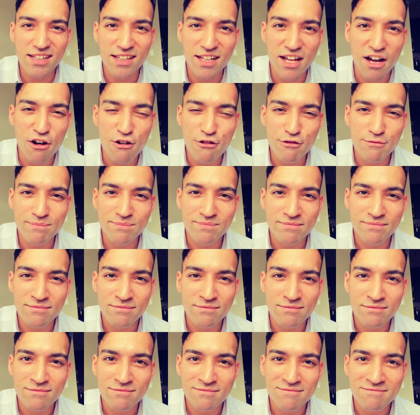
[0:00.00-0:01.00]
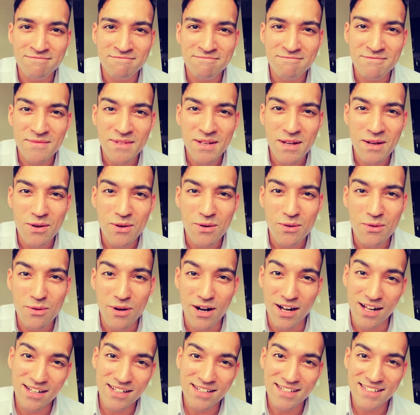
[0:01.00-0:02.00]
now?
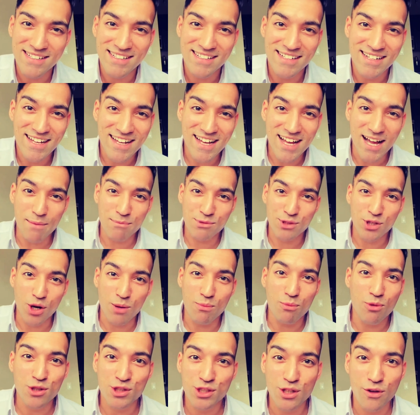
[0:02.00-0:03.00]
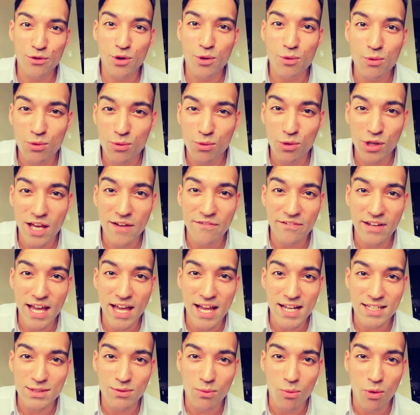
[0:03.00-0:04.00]
Well, I'm sure most of you would have
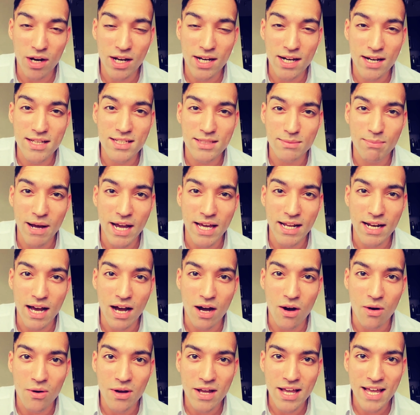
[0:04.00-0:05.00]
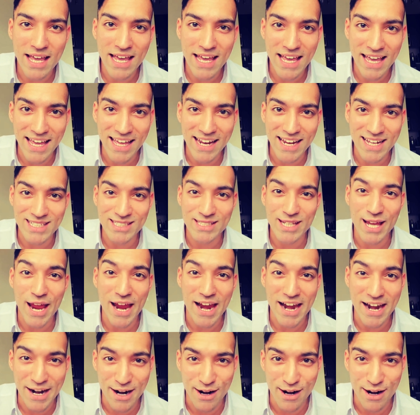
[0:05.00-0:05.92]
guessed what it is by now. It is hair